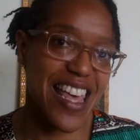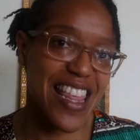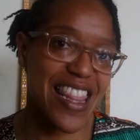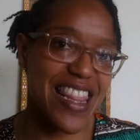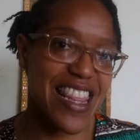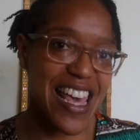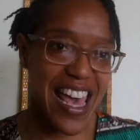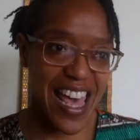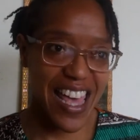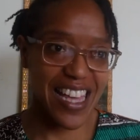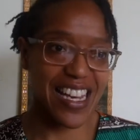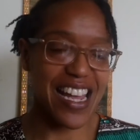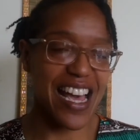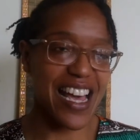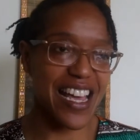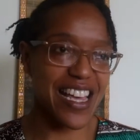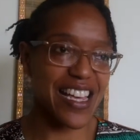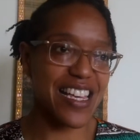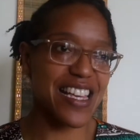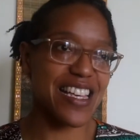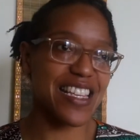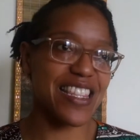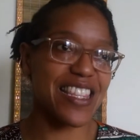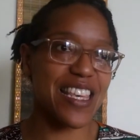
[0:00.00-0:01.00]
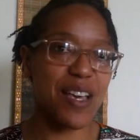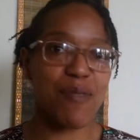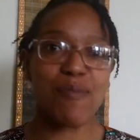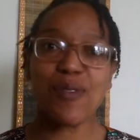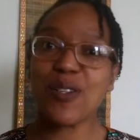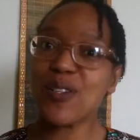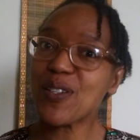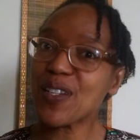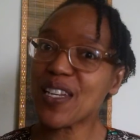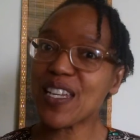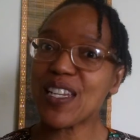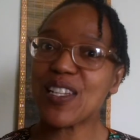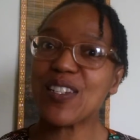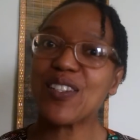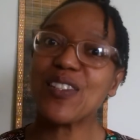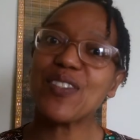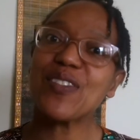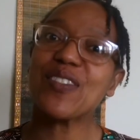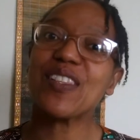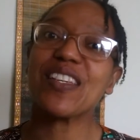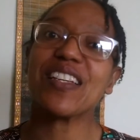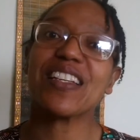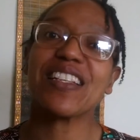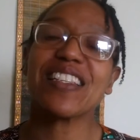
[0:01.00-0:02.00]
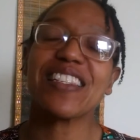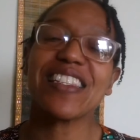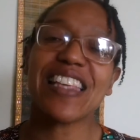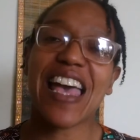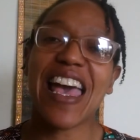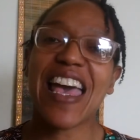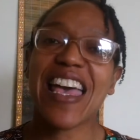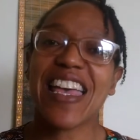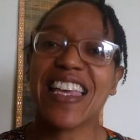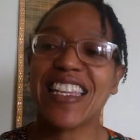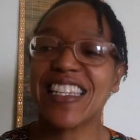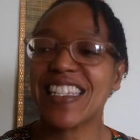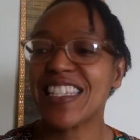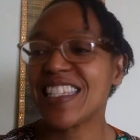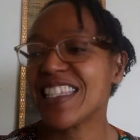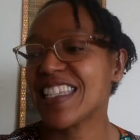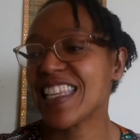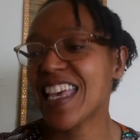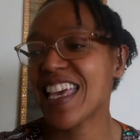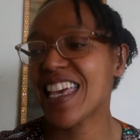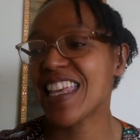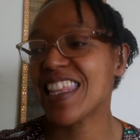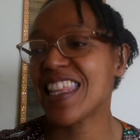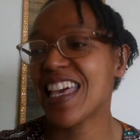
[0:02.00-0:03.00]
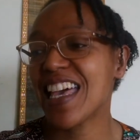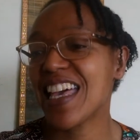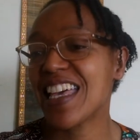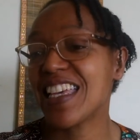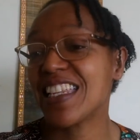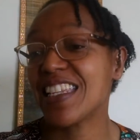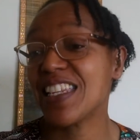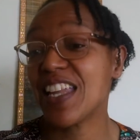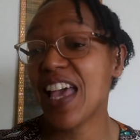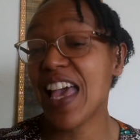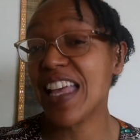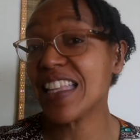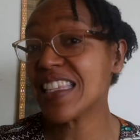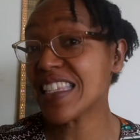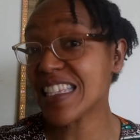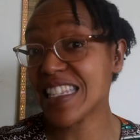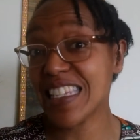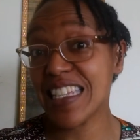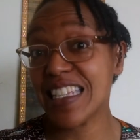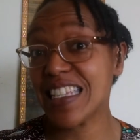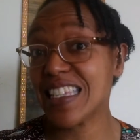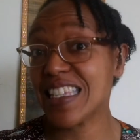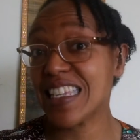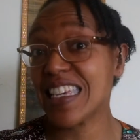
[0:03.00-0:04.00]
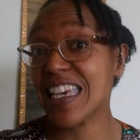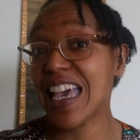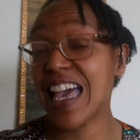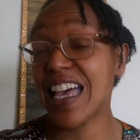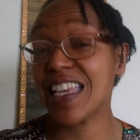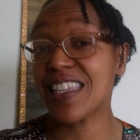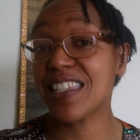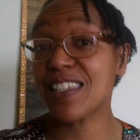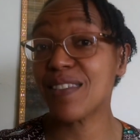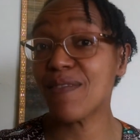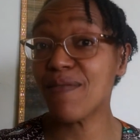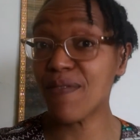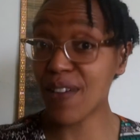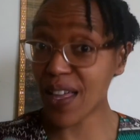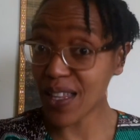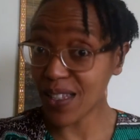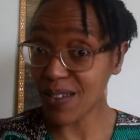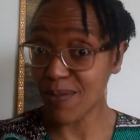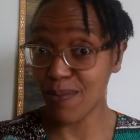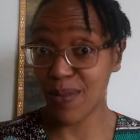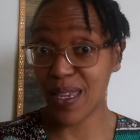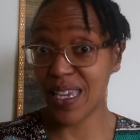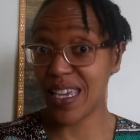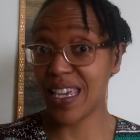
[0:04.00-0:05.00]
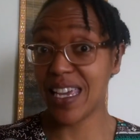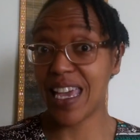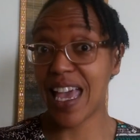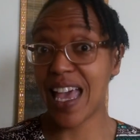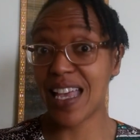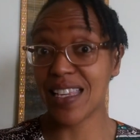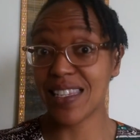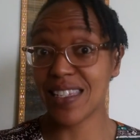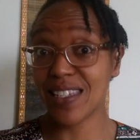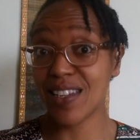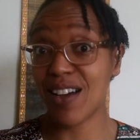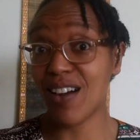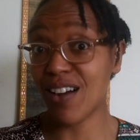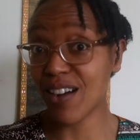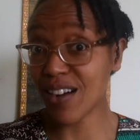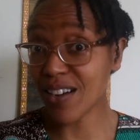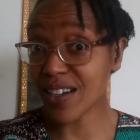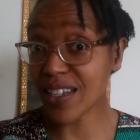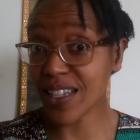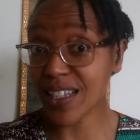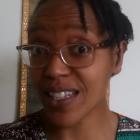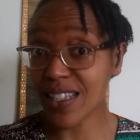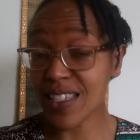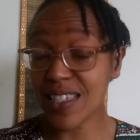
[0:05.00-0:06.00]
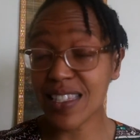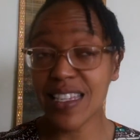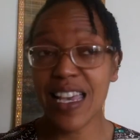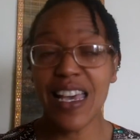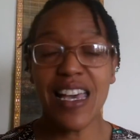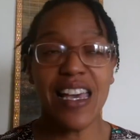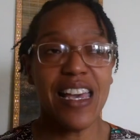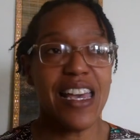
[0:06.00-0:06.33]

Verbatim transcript: that I get the opportunity to do this and to say that NCTC has developed me as an artist